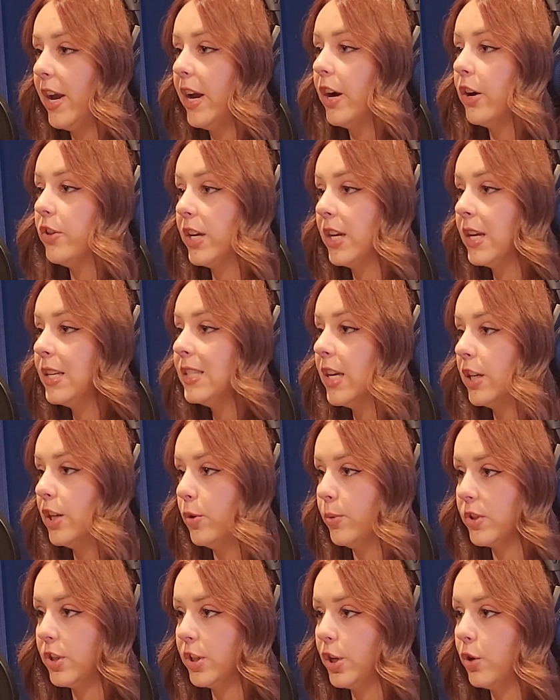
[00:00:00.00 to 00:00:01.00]
hair that
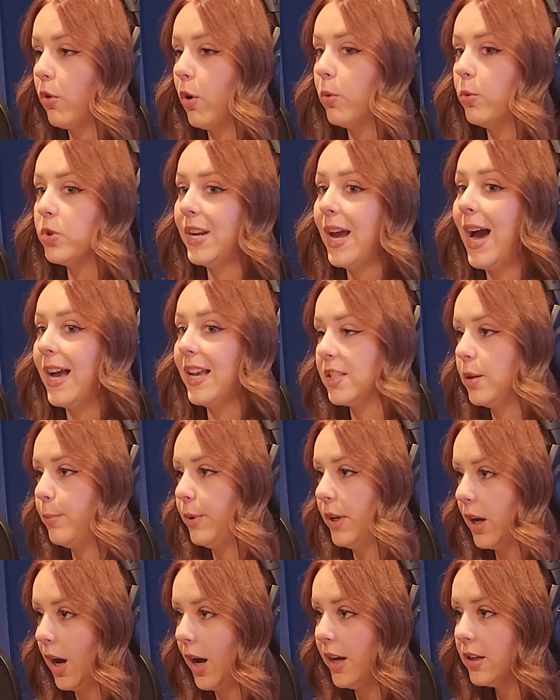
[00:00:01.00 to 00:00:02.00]
continuously grows and has to
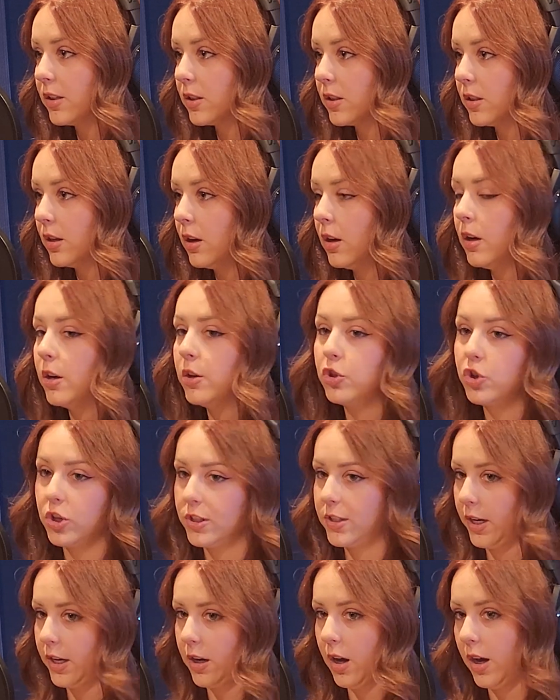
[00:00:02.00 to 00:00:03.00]
be cut,
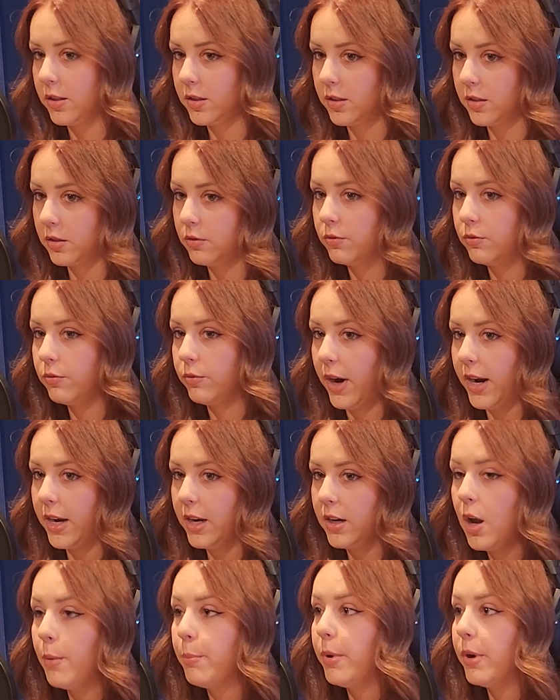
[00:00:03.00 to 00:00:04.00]
just like us, right?